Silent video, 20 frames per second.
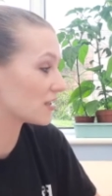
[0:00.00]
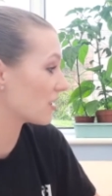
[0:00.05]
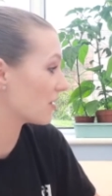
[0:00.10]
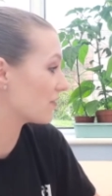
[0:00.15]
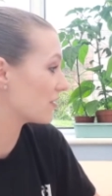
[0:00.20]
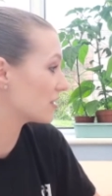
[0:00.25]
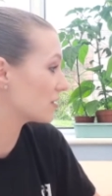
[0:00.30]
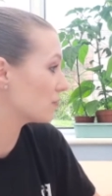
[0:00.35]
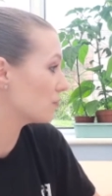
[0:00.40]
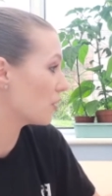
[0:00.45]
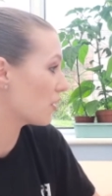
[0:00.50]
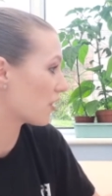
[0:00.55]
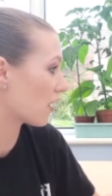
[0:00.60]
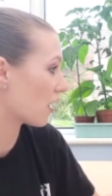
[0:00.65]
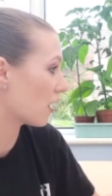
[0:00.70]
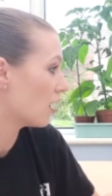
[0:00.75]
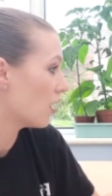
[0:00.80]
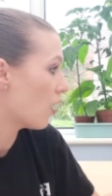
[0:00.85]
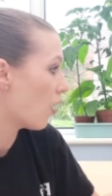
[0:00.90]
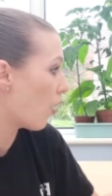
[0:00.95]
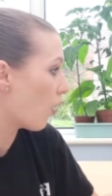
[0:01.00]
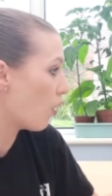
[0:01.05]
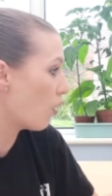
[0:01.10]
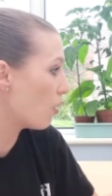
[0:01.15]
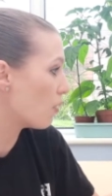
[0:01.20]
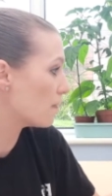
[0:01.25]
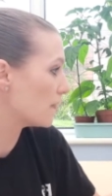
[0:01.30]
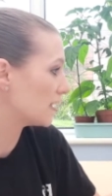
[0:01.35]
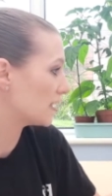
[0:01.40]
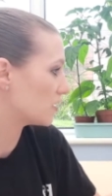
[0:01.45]
of his mother or
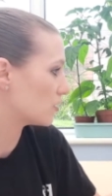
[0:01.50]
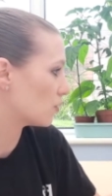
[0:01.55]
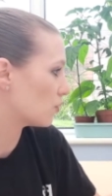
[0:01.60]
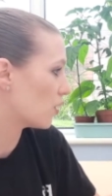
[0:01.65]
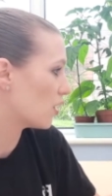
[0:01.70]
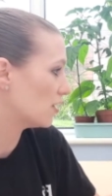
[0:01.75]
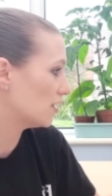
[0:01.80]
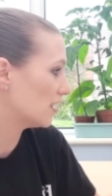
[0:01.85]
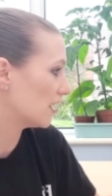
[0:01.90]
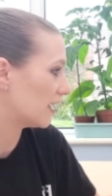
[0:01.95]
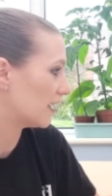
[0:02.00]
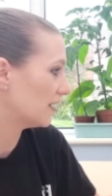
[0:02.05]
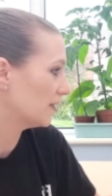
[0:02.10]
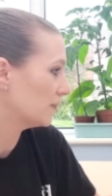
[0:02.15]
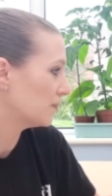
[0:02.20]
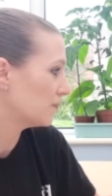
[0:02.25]
Mr. Wonka.